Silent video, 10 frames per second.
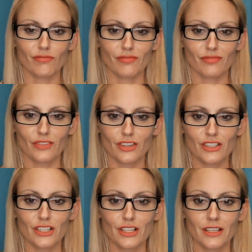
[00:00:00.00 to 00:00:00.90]

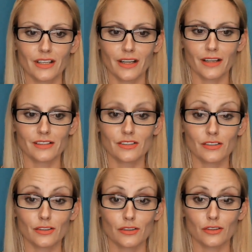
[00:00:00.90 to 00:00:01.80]
she has
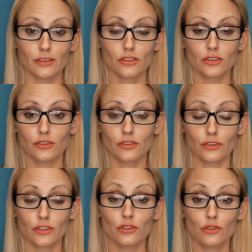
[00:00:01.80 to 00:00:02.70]

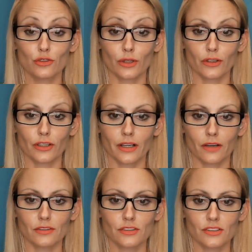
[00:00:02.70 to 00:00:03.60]
two Twitter
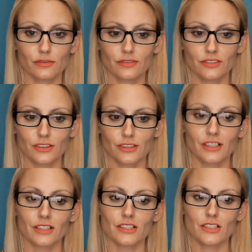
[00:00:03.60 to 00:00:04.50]
accounts,
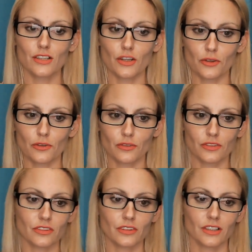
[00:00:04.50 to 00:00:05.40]
so
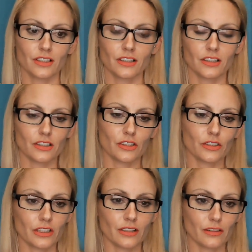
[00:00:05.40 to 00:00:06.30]
you
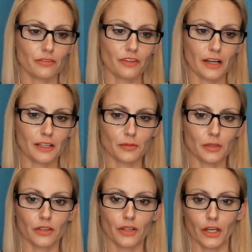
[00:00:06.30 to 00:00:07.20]
can find me
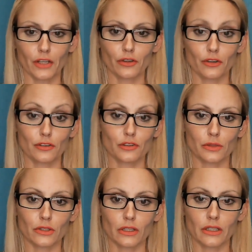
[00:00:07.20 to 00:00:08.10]
at her Twitter
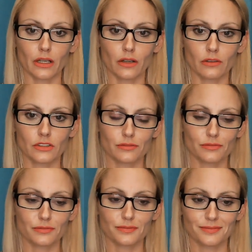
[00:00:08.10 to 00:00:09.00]
account
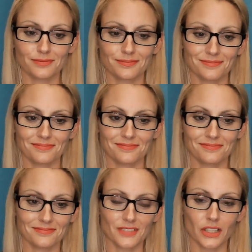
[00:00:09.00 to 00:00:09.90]

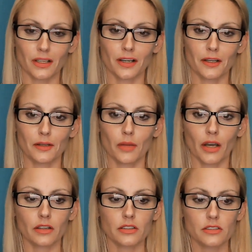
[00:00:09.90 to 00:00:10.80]
at I am Alice V